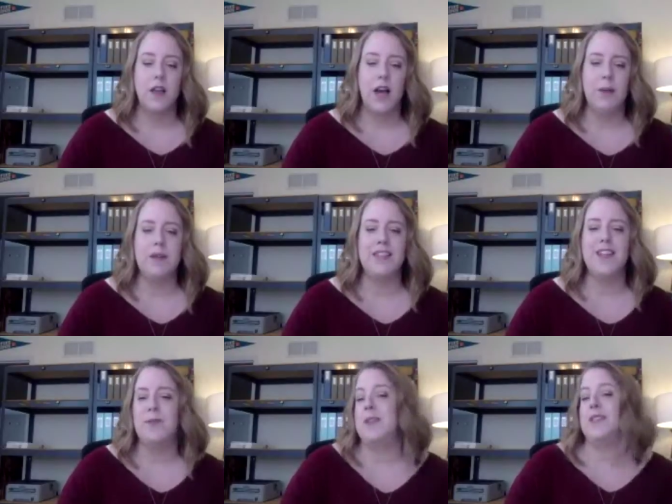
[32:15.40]
I'm going to
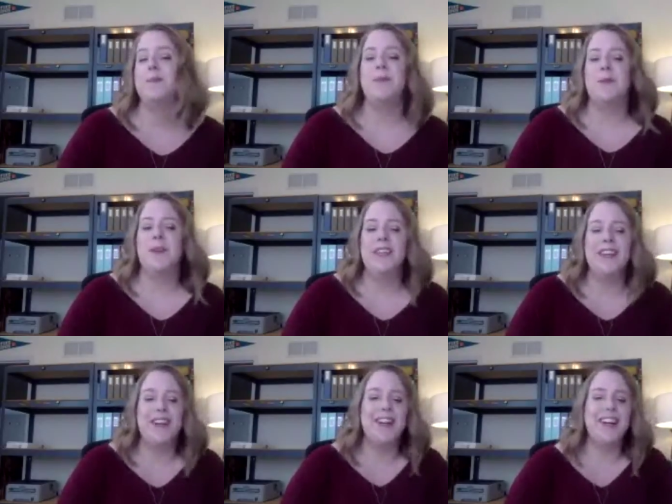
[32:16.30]
start with a simpler one
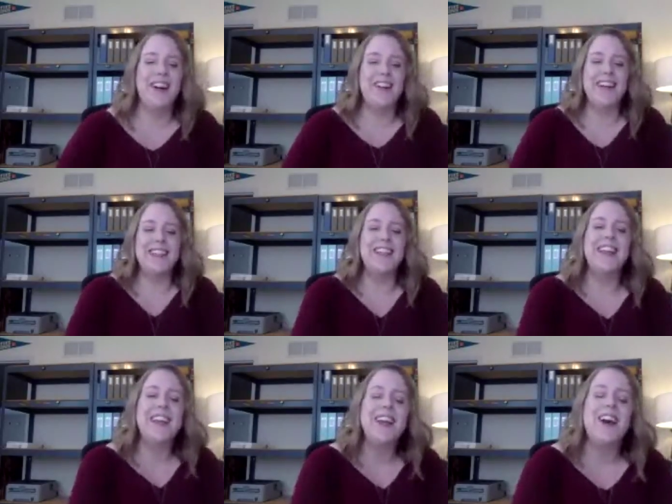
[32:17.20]
here. All right.
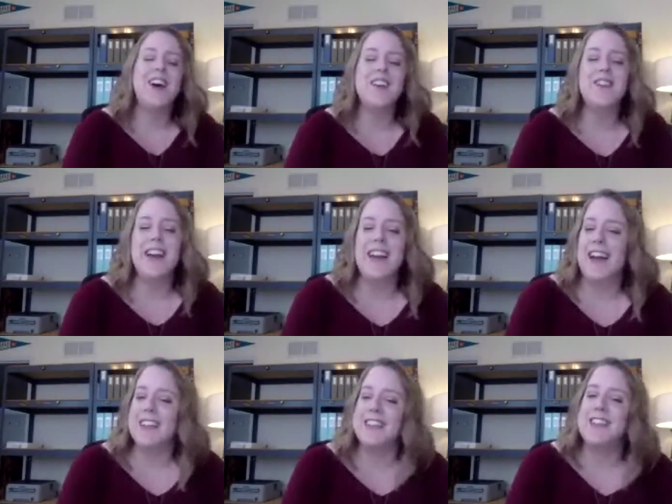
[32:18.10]
Honor Ray
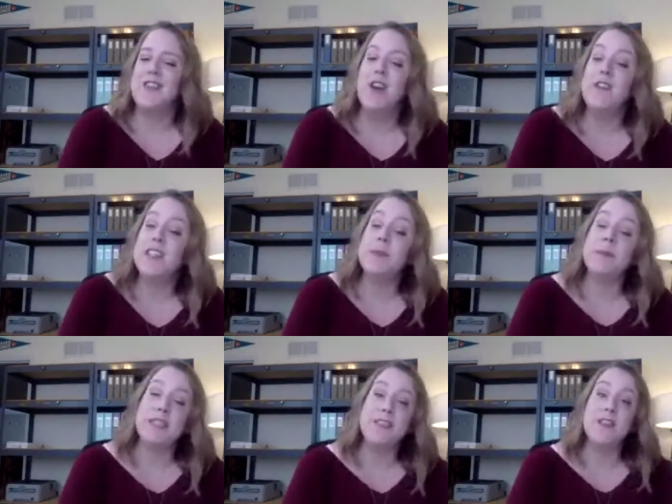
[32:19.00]
asks, do you have a
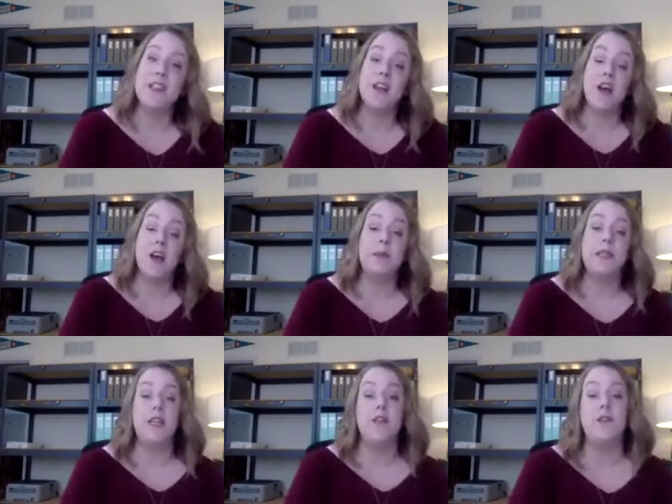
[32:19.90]
specific time in
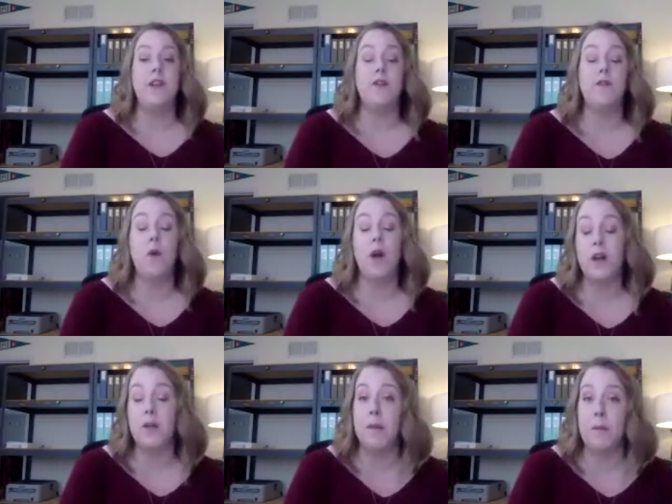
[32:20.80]
the evening for
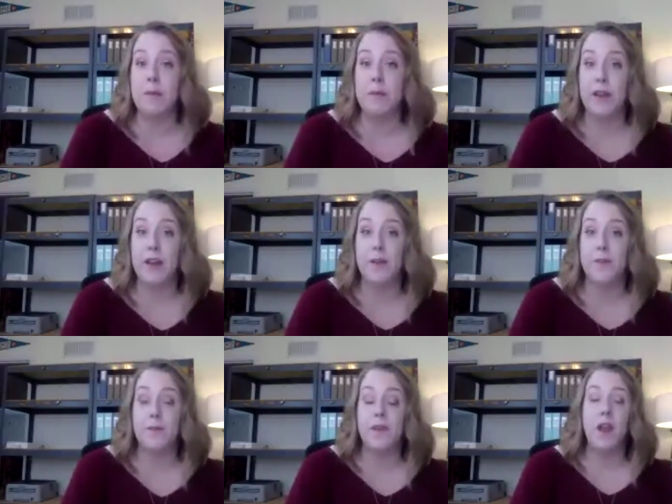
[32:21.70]
your memory planning?
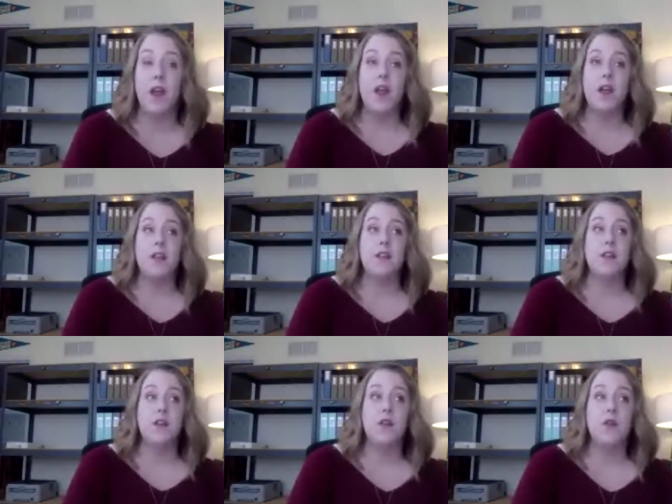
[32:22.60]

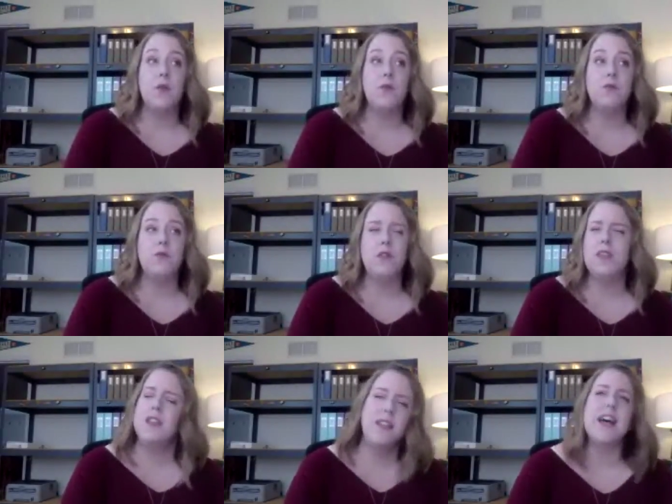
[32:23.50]
So
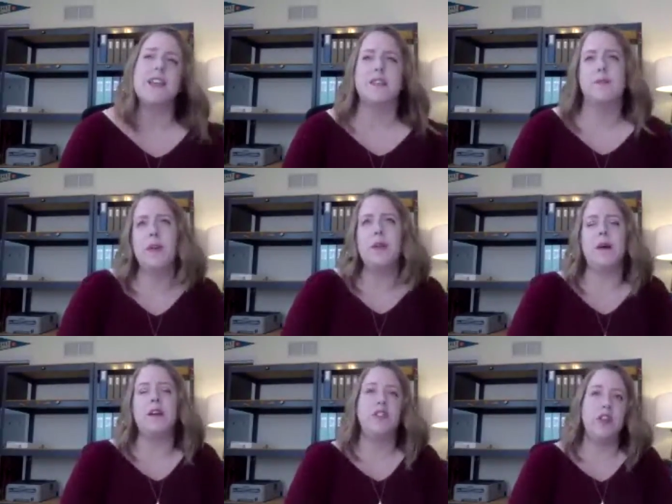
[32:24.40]
yes, pretty
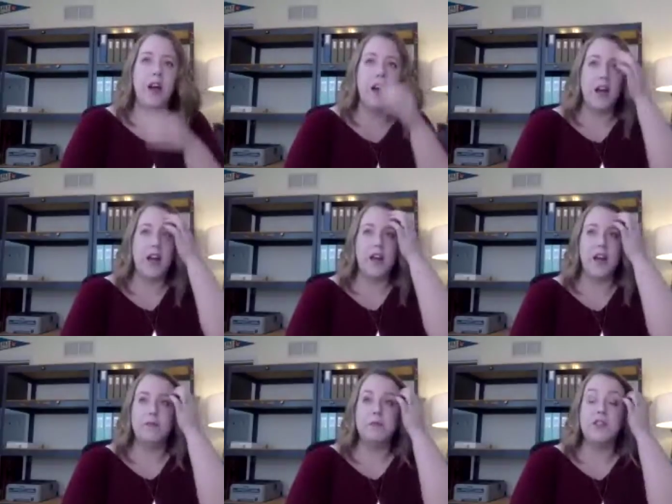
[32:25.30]
much. I
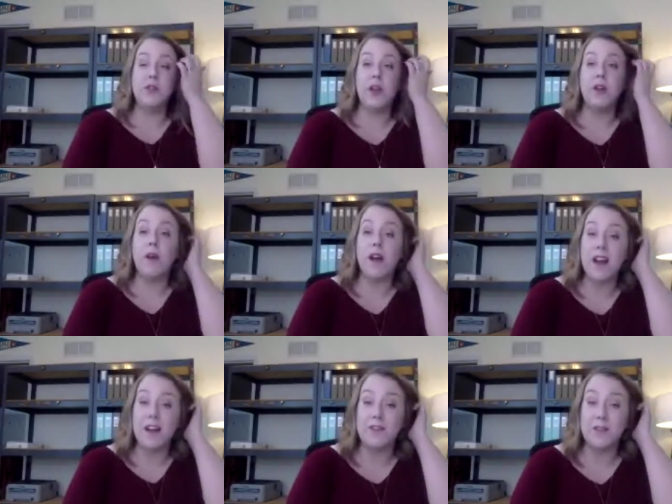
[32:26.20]
have been doing it right
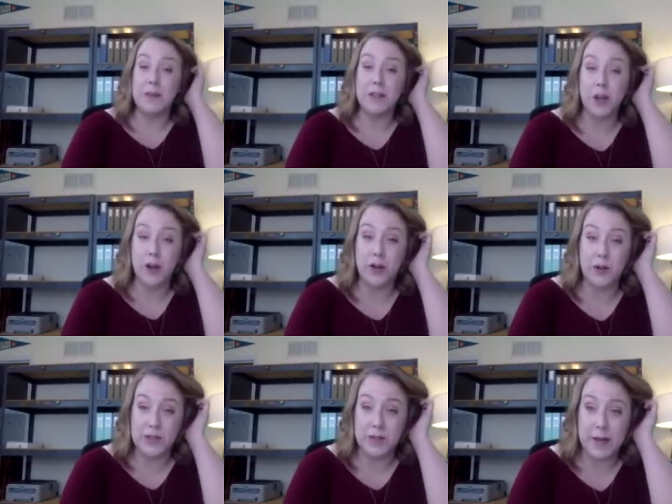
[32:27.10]
after my daughter
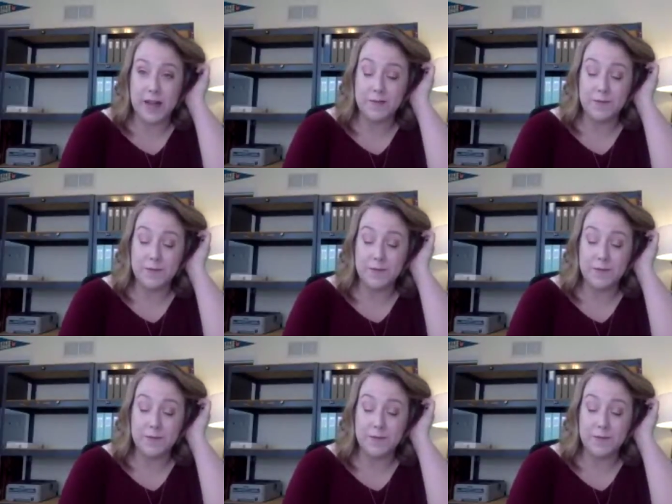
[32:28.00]
goes to bed.